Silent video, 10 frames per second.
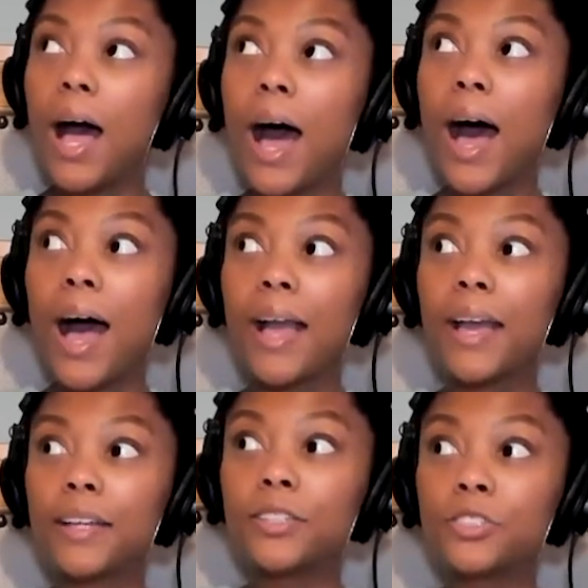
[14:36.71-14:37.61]

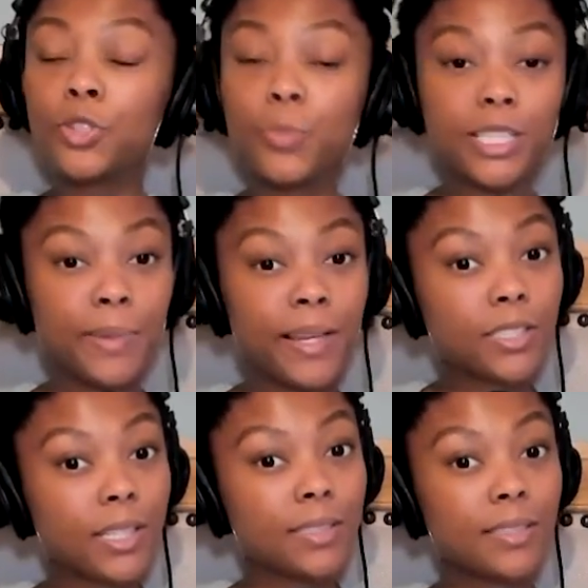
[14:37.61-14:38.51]
I do my Spanish
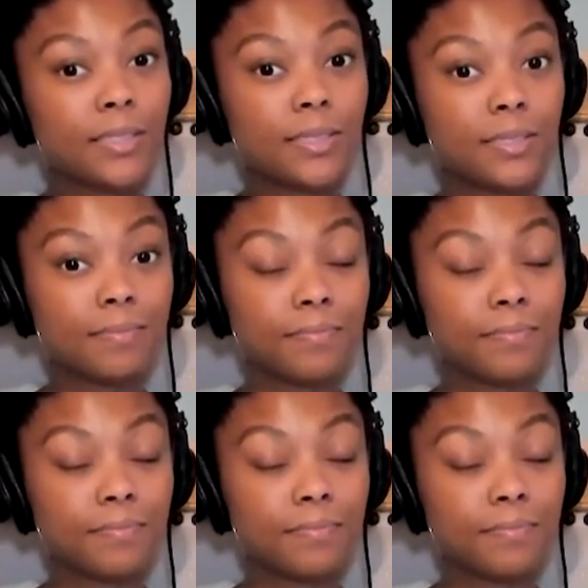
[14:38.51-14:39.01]
lessons.